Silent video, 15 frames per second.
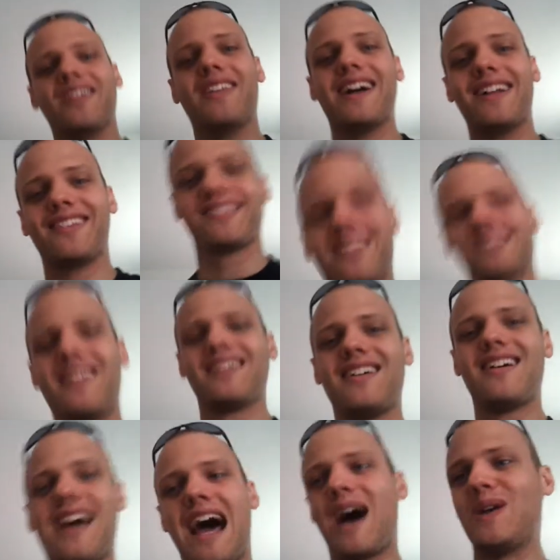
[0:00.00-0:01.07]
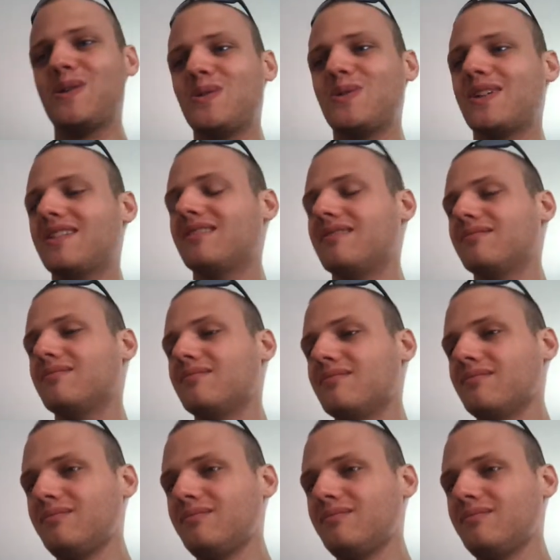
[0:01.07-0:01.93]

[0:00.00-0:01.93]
And that's how you can